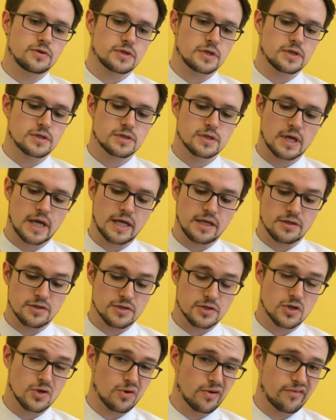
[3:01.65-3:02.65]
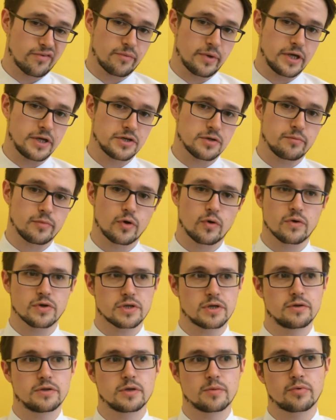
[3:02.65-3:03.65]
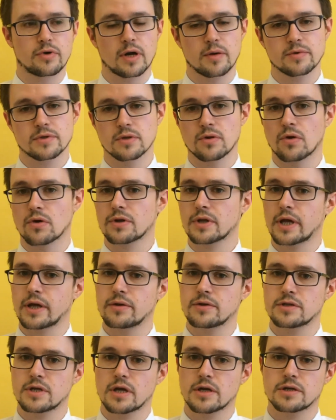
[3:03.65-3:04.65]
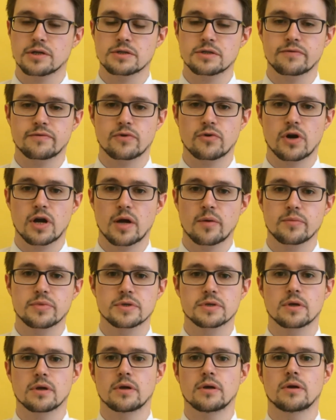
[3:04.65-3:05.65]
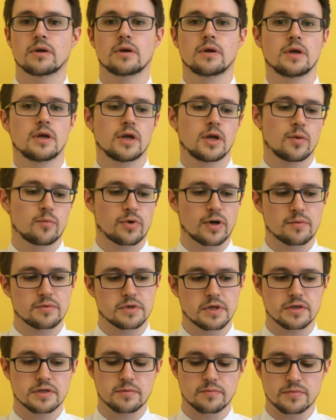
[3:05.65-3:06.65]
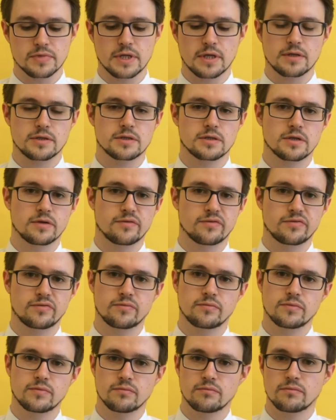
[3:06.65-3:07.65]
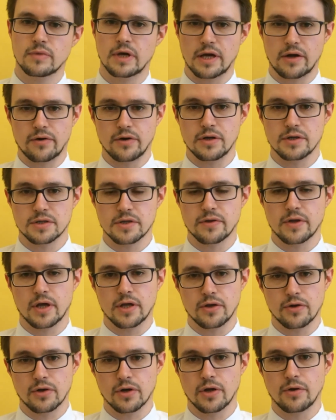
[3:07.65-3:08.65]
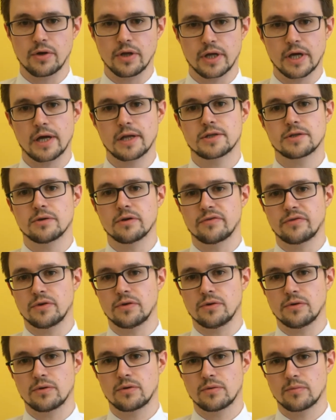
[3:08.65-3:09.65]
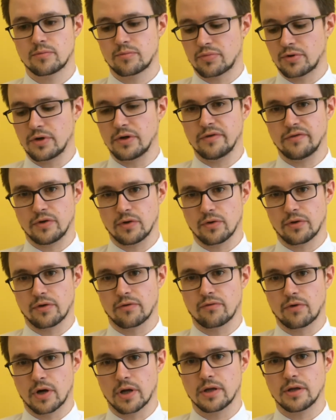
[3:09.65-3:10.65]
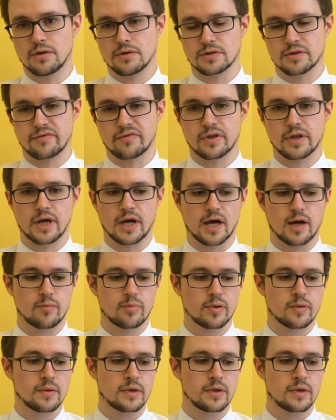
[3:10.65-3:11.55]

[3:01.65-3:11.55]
this to secure information, but also to perhaps lock down sections of your app. So perhaps there's some sensitive areas in there you can only get to if you prove you're the right user for the app.